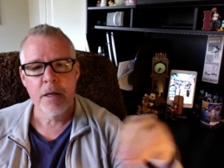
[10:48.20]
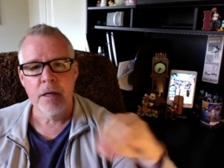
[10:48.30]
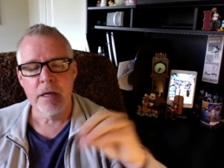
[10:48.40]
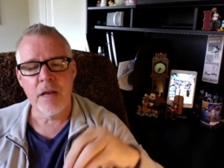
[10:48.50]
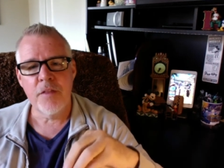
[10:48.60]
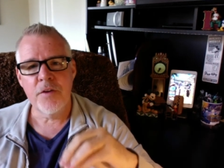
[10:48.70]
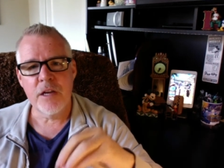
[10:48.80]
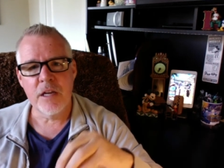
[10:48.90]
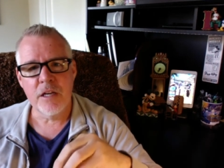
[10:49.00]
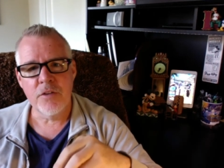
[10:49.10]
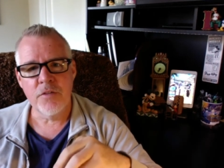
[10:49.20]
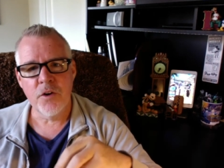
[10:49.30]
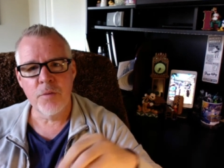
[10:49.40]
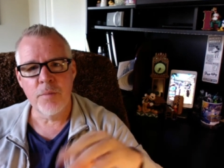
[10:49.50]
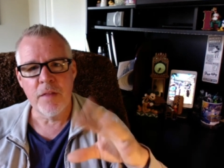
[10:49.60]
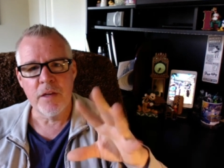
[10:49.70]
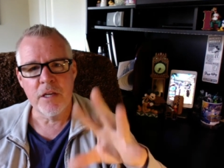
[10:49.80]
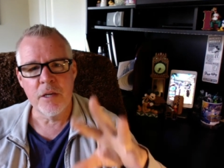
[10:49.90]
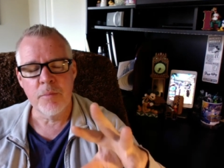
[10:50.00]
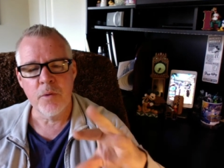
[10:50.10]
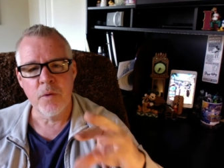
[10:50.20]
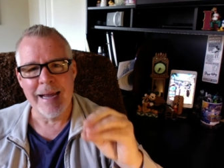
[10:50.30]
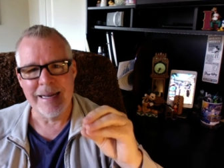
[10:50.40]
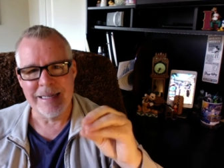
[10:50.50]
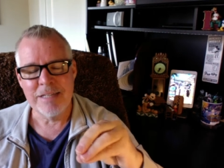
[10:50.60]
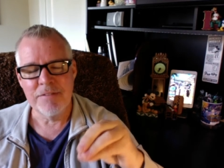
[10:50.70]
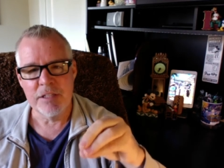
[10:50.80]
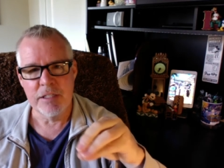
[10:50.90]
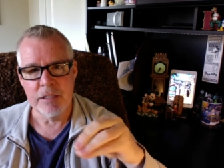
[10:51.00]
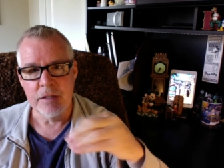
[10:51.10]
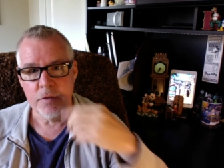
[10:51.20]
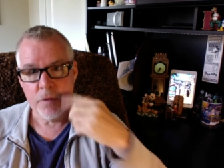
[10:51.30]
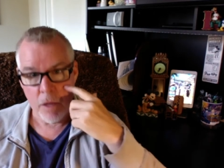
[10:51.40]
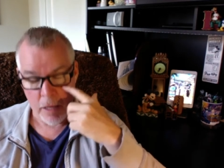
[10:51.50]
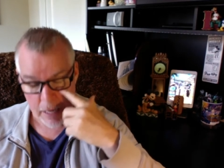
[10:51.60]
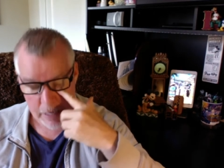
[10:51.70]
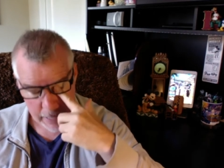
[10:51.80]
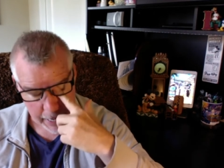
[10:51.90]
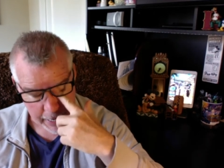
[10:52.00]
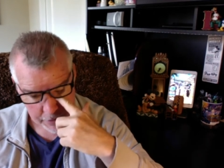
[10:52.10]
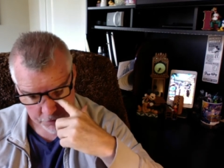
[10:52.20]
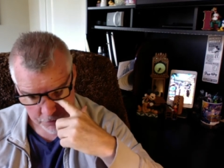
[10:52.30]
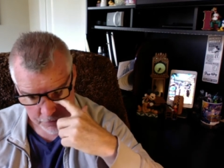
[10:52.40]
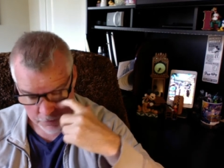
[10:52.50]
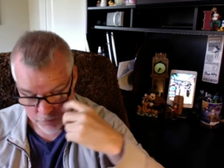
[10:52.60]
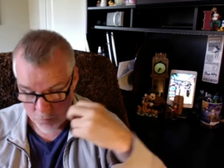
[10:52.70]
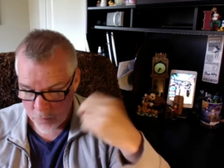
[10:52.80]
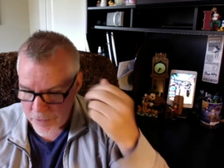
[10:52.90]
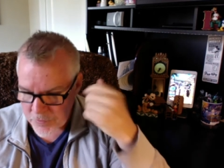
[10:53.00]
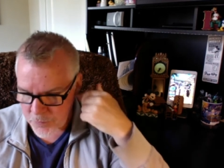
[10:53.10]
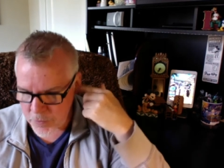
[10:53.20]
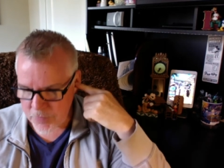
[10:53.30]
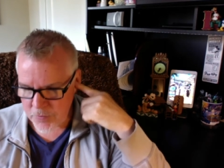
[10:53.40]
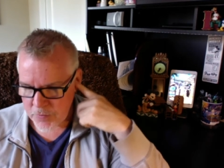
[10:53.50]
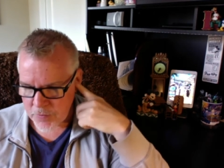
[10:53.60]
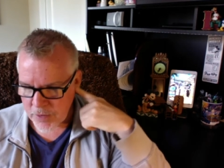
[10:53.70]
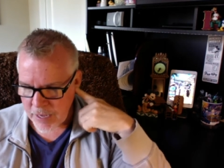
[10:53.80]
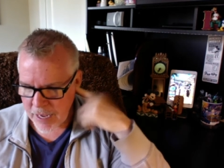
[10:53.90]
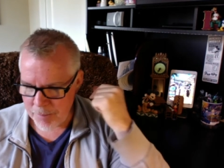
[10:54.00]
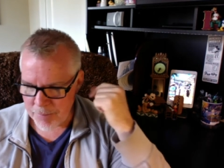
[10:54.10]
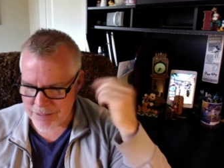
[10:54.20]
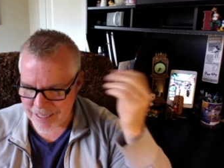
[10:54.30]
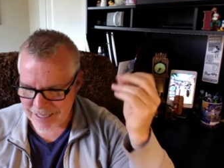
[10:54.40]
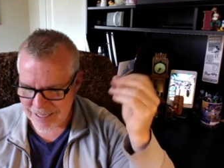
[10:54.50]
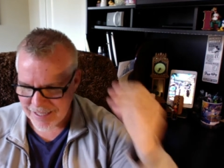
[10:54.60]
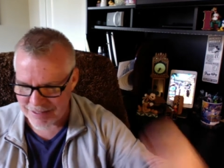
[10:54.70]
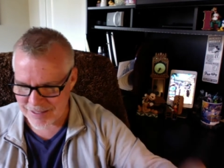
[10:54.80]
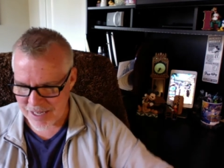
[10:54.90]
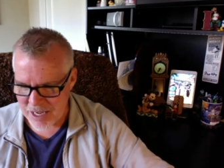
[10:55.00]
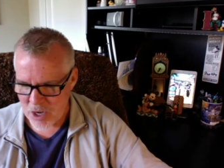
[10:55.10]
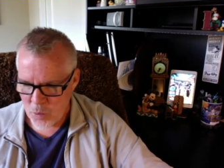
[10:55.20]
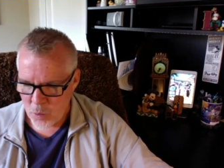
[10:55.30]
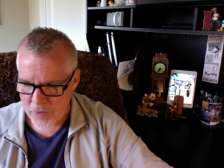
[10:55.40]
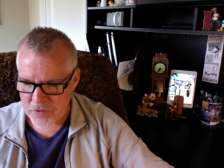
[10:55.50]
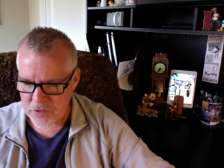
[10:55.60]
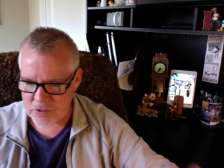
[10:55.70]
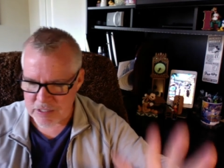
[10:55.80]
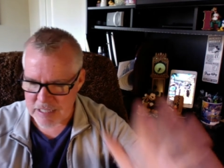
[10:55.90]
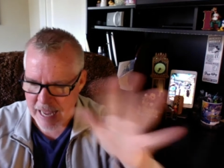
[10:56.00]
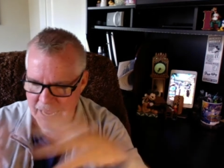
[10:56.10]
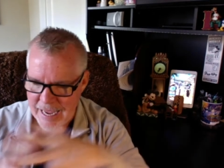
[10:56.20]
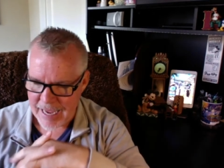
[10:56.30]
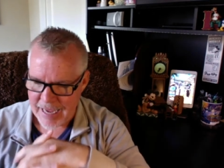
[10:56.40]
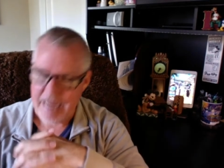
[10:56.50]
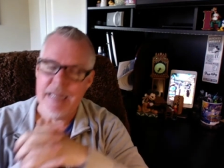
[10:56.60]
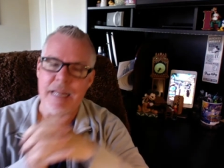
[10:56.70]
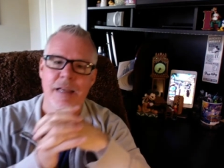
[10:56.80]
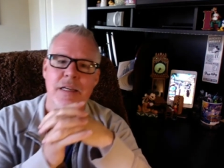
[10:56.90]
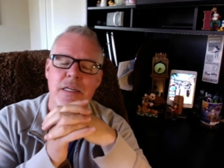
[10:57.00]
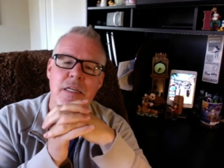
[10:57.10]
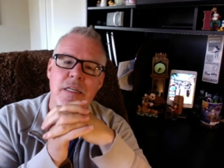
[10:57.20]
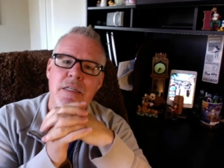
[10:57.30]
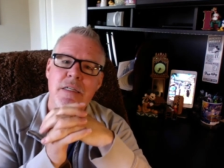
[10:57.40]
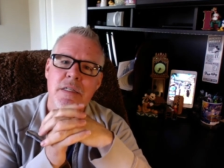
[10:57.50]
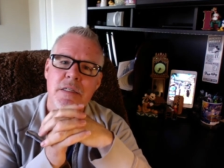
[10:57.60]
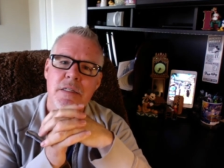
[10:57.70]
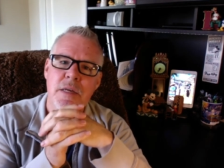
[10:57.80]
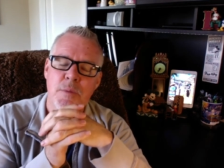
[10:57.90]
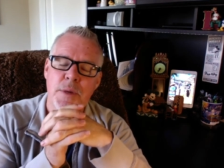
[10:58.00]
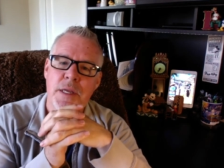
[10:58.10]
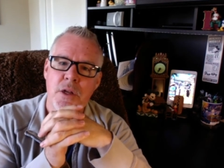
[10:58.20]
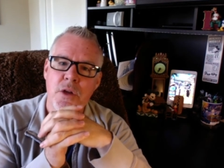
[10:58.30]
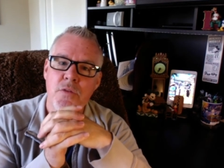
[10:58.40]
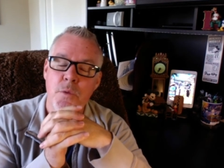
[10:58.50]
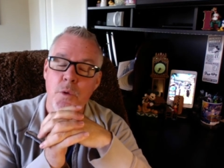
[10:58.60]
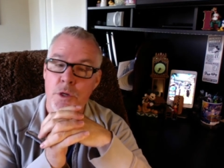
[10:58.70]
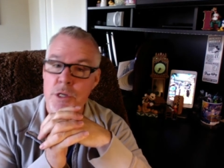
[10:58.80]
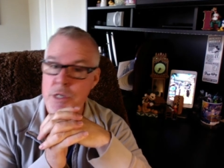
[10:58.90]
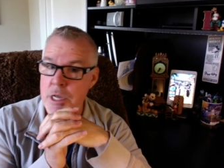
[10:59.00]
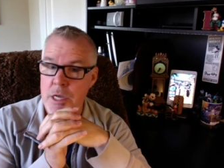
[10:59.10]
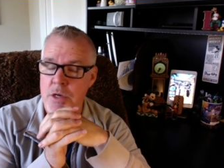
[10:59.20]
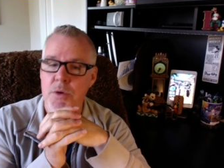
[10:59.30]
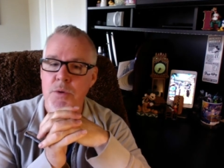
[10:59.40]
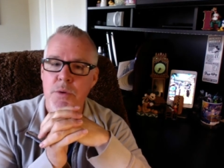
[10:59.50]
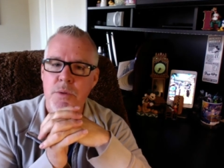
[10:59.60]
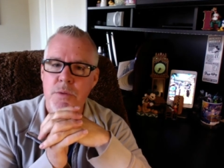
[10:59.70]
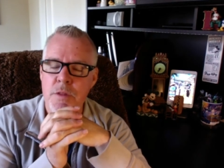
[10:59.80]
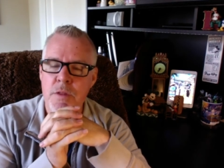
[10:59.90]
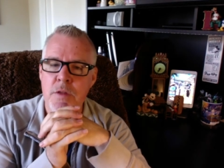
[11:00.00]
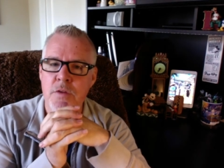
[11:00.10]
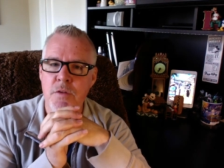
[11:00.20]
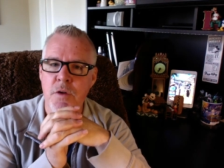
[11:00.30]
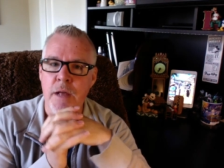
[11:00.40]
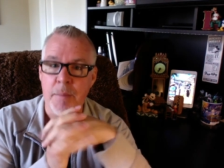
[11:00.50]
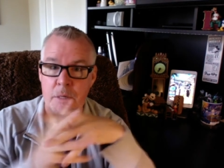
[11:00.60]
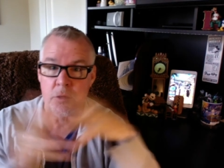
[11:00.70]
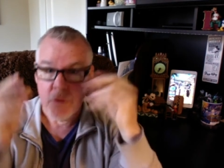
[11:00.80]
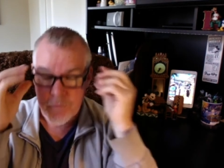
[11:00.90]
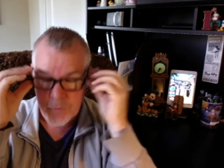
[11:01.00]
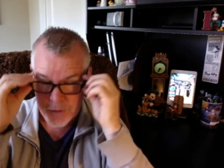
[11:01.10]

now they're getting diverted by the temporal activities uh, and actions. So when is when is this going to happen? Tell us. What's a sign that we can look for to know that this is going to happen? Because see, for the